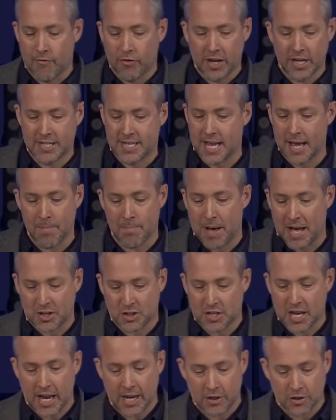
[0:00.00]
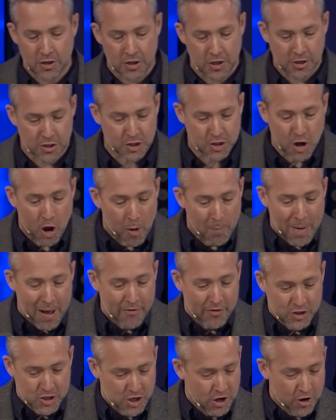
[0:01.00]
every attempt by Satan to stomp
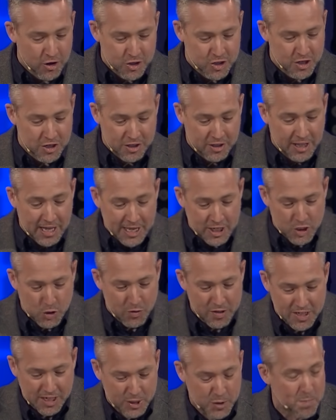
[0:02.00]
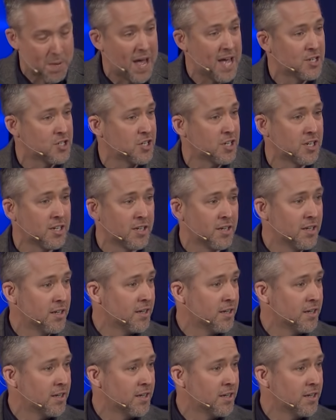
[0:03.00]
out the church just leads to its expansion.